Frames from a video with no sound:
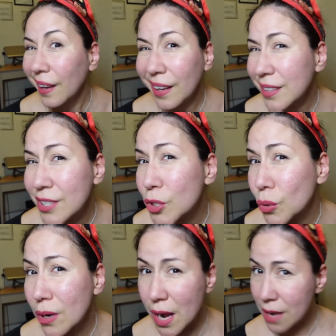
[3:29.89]
It's a
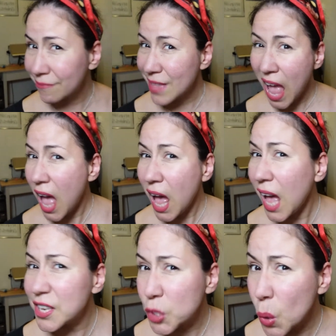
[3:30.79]
joy.
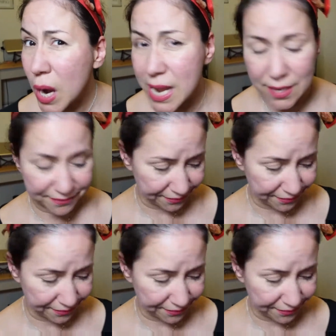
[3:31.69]
A joy.